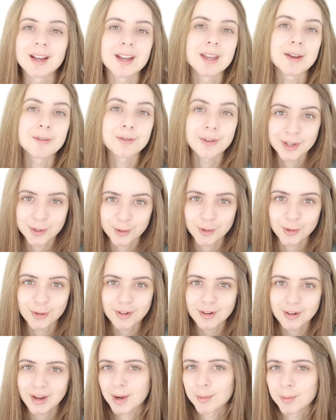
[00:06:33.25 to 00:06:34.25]
if I
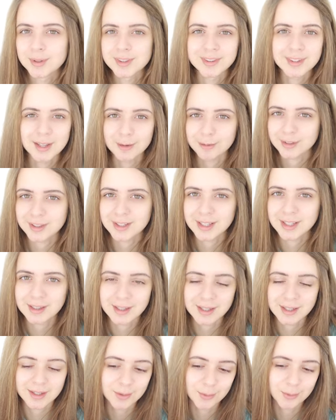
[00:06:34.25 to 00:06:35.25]
could, I would
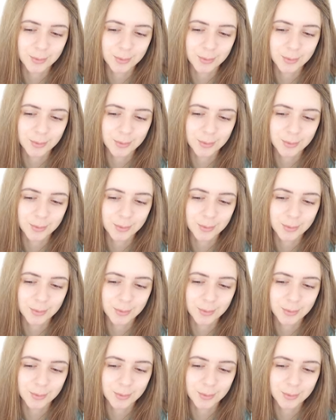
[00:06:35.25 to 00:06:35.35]
definitely